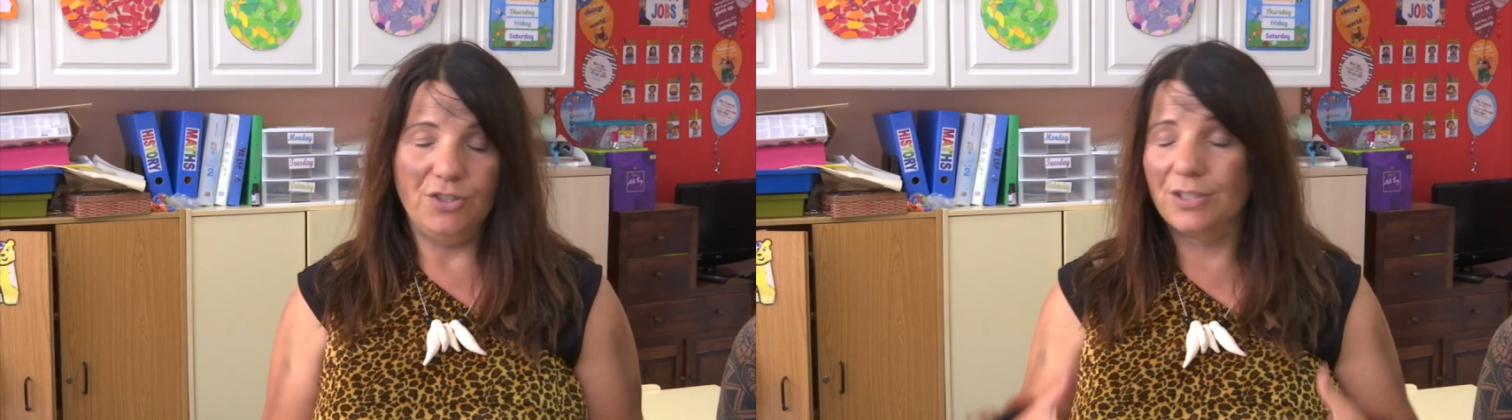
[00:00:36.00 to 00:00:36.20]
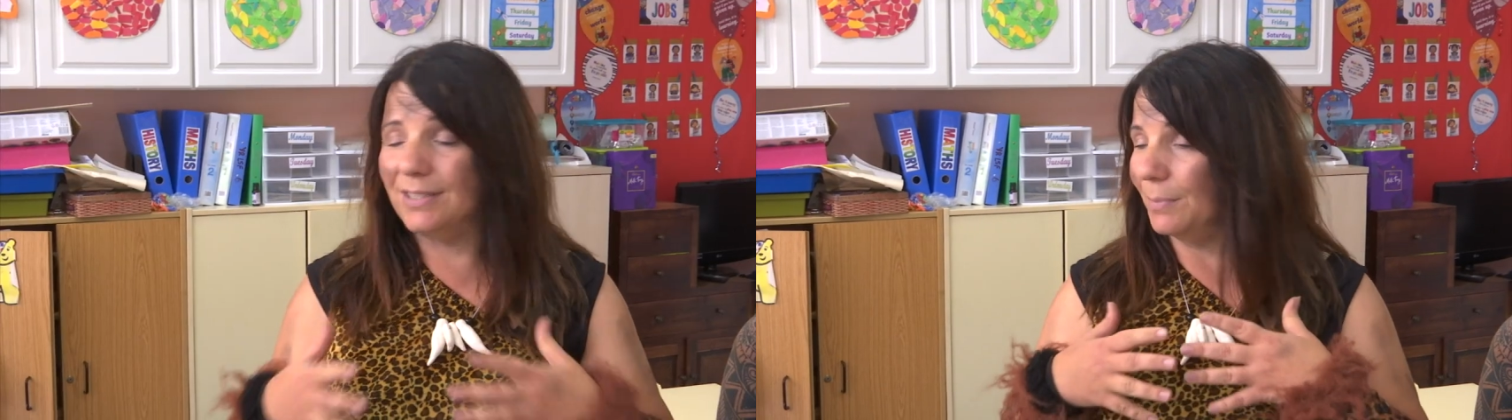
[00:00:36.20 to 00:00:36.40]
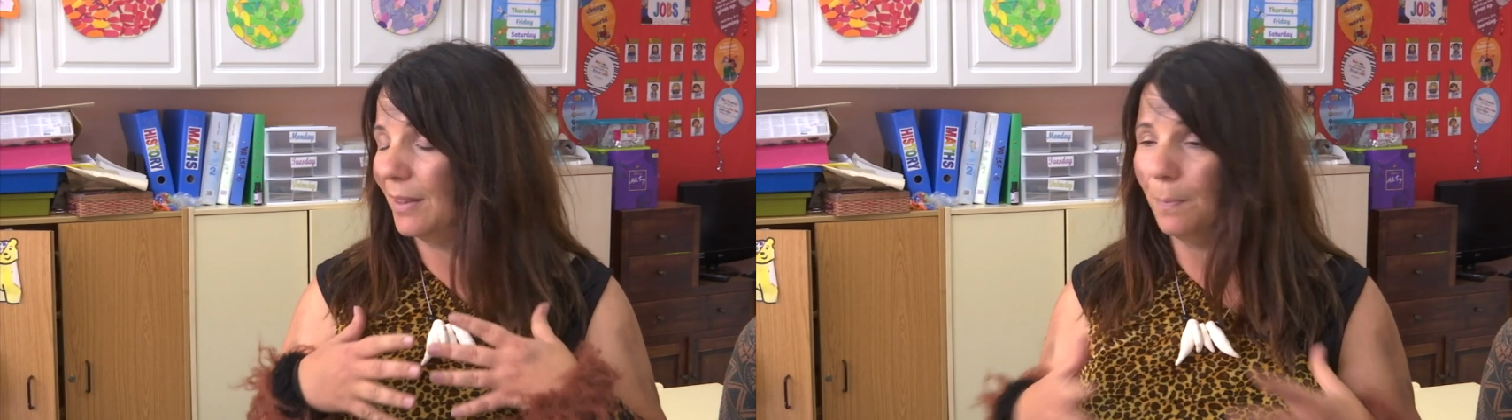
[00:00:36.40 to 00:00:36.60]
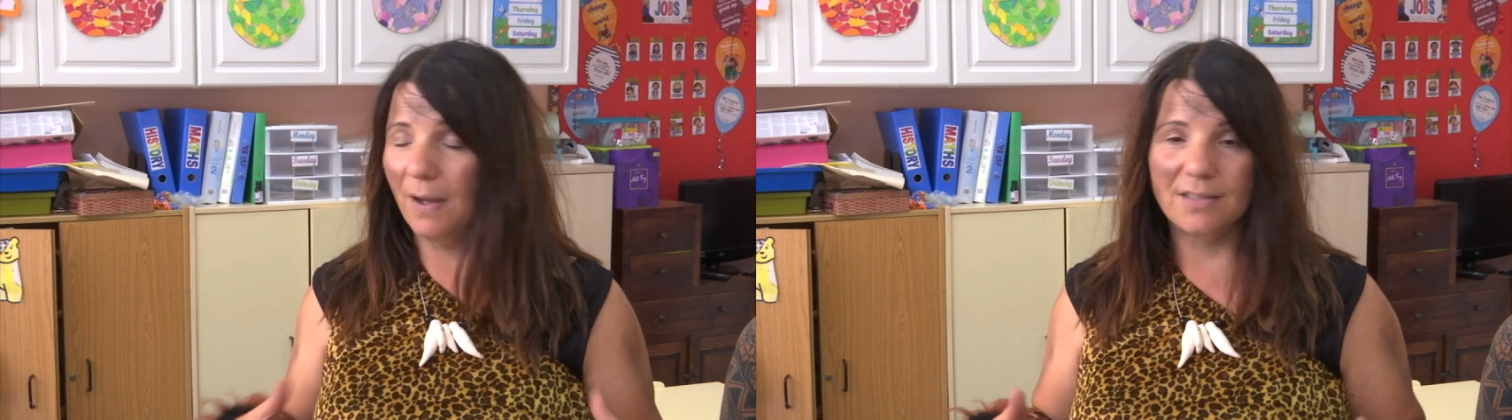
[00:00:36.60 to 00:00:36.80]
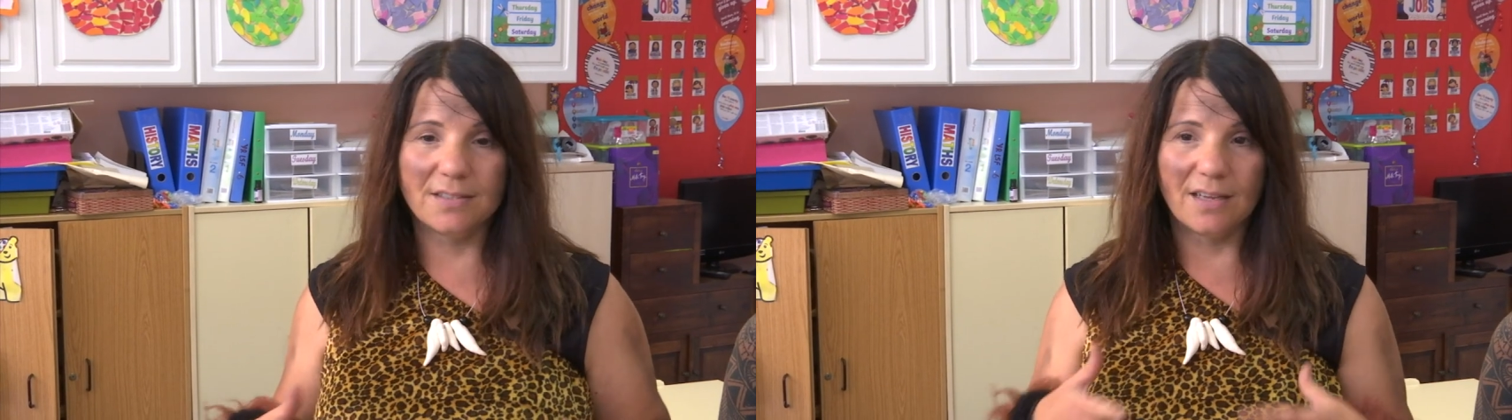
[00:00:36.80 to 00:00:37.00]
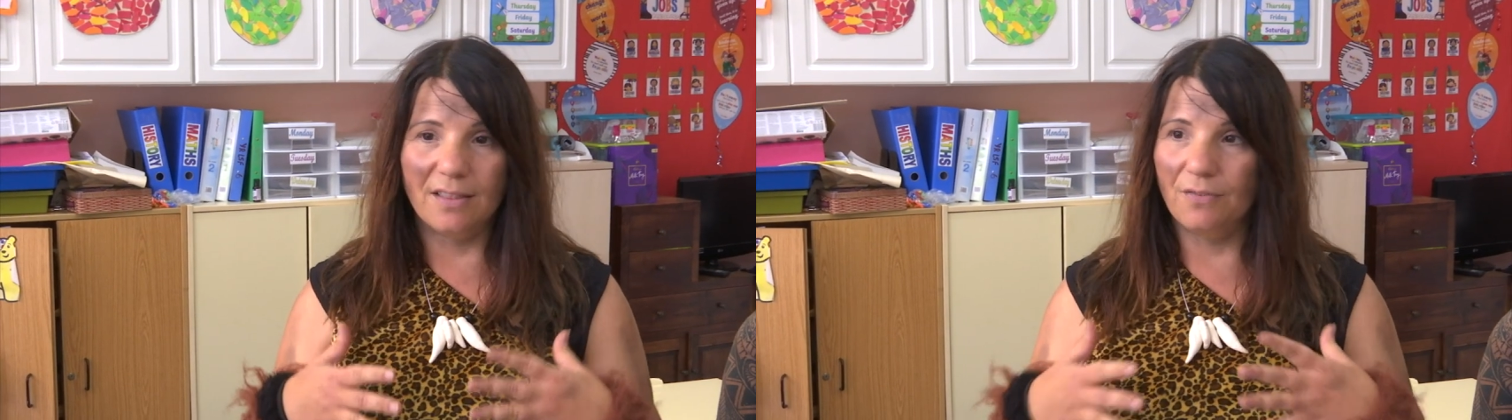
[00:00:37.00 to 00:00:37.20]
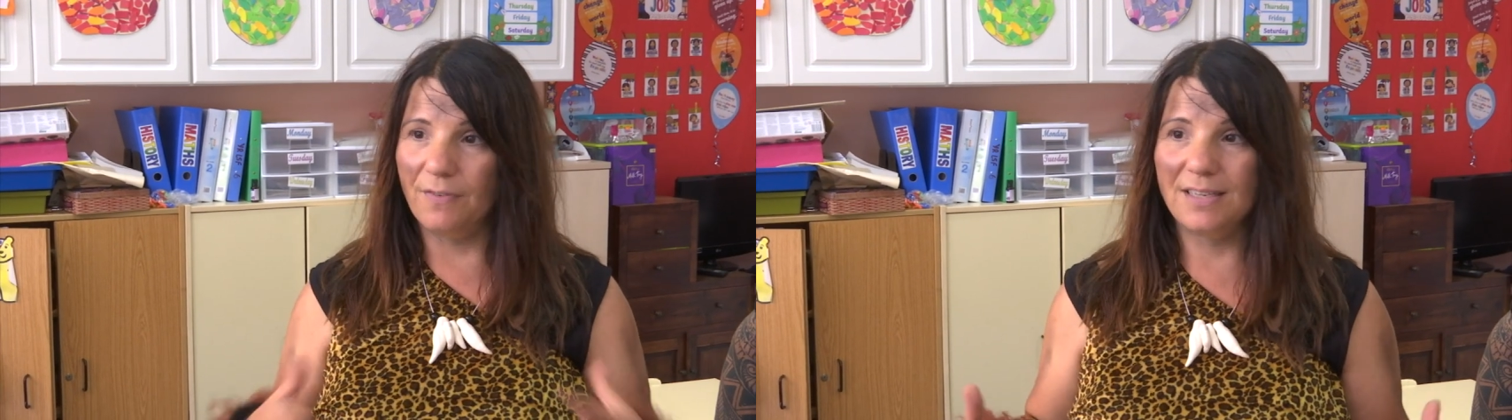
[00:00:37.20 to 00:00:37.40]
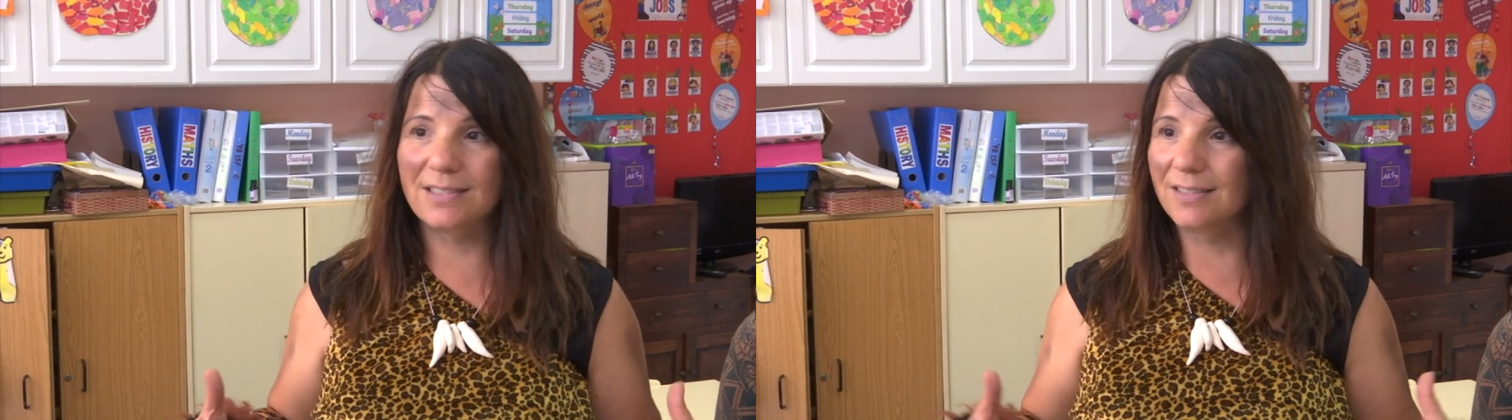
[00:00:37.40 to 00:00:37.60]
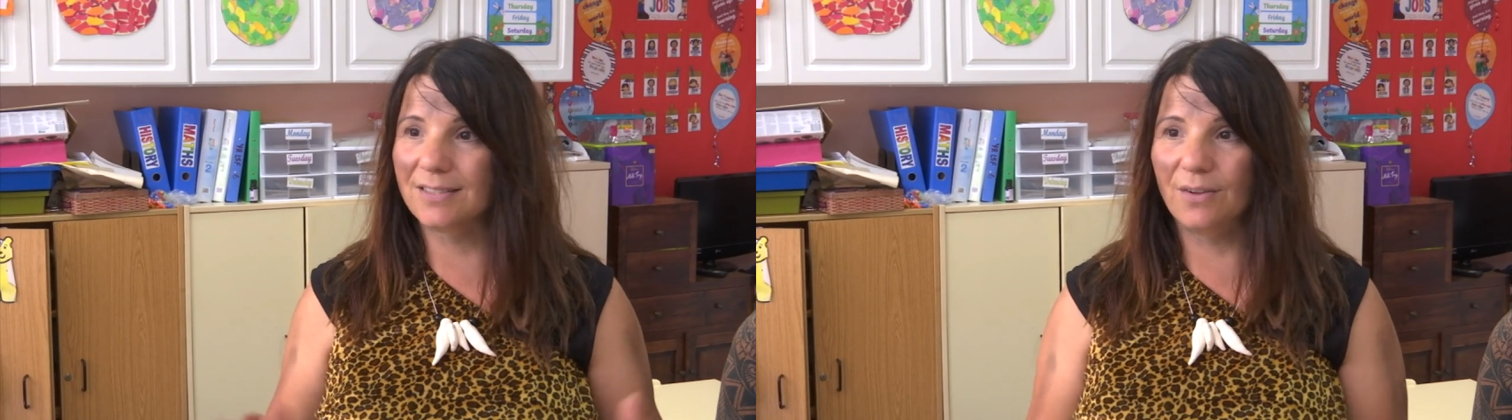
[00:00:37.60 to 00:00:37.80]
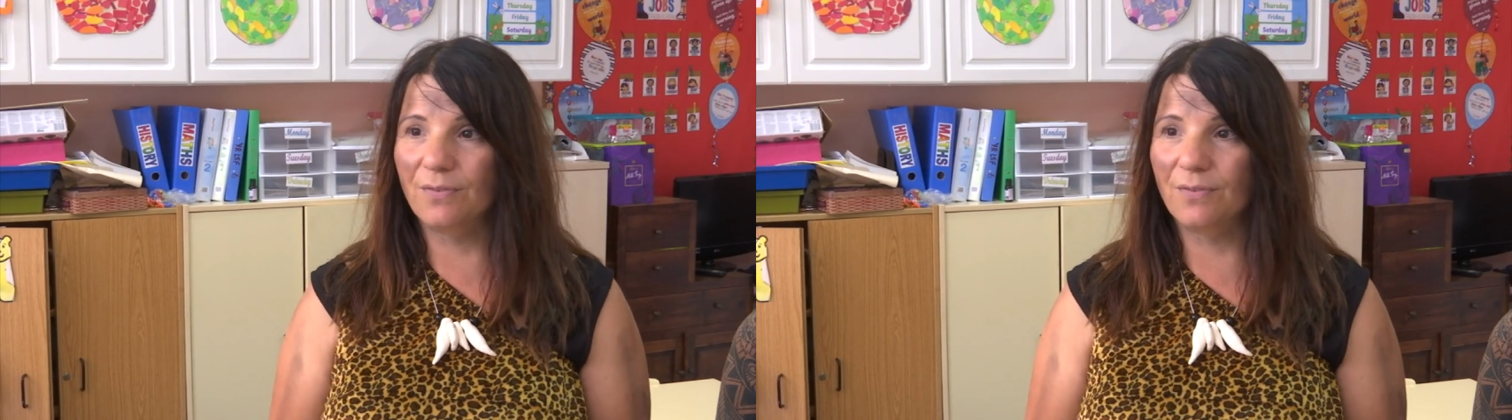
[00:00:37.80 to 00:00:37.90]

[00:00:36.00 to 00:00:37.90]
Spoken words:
you just see by the buzz and the faces